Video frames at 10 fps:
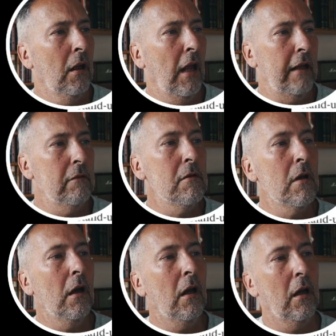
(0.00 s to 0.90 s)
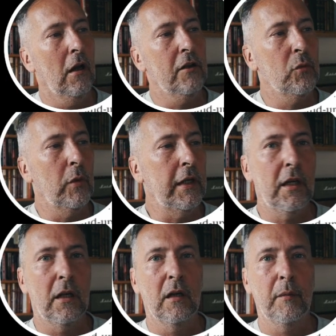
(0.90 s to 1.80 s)
Mm, last
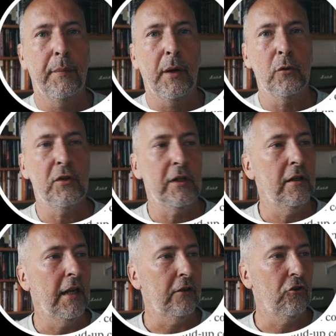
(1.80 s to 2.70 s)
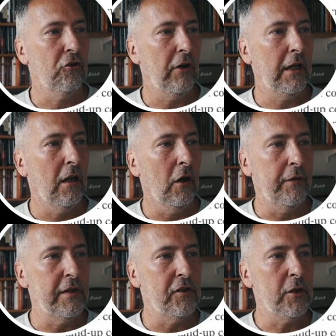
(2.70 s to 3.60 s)
week posted a trailer of
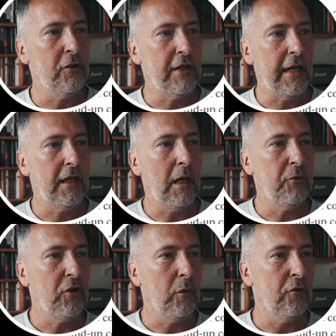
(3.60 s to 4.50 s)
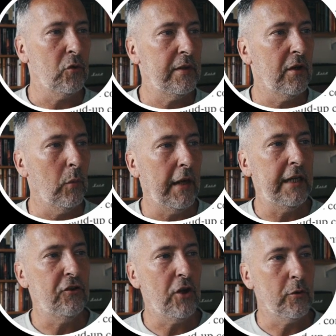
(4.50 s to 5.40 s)
his new stand up show on Twitter where he
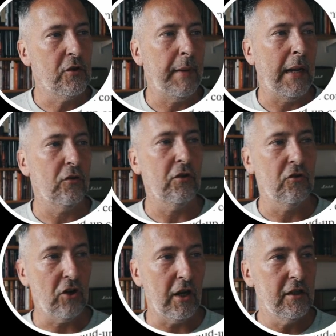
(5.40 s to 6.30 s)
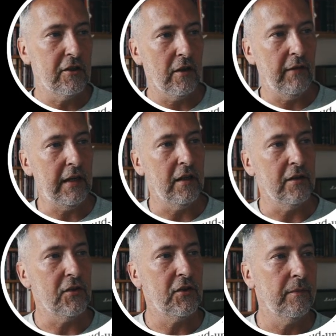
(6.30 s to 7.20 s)
jokes about China's
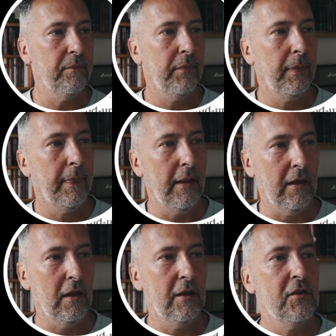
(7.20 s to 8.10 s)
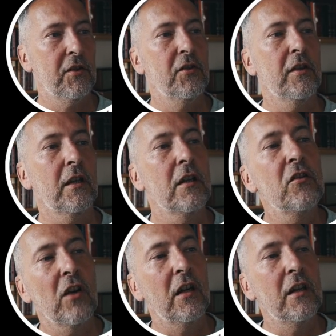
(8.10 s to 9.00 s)
surveillance and asks the
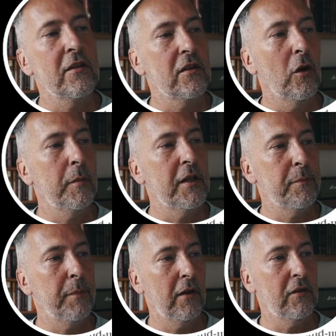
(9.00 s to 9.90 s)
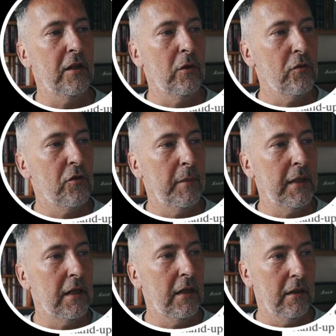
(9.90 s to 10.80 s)
Chinese Communist Party not to
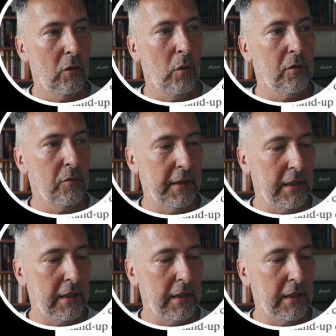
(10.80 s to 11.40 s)
make, quote, make him